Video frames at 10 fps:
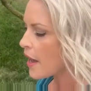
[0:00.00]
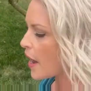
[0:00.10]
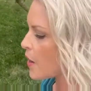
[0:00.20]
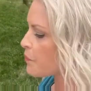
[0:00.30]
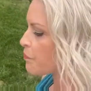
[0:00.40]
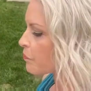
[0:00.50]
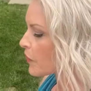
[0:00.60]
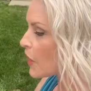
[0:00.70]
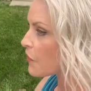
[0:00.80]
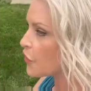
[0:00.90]

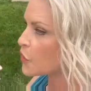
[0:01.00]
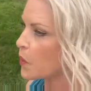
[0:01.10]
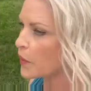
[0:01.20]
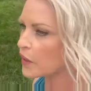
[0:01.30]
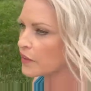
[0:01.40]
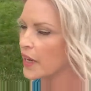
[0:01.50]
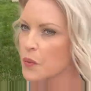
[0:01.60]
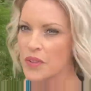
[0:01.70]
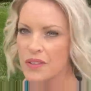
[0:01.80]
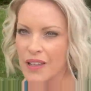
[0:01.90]
The first one we looked at
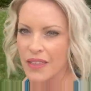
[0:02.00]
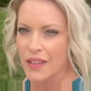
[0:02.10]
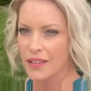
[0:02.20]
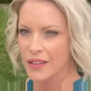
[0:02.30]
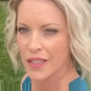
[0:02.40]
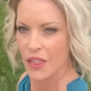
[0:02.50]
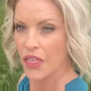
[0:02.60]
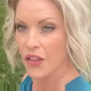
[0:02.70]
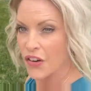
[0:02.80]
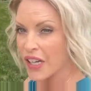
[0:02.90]
was, I think,
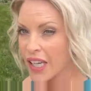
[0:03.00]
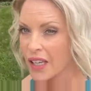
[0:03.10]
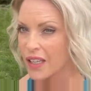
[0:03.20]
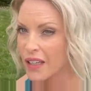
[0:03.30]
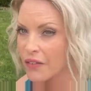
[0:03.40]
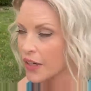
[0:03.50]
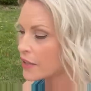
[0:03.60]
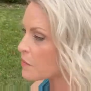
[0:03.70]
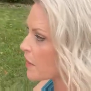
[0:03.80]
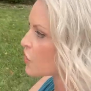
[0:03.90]
1930. Forgot
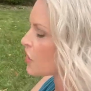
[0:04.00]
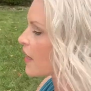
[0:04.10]
to mention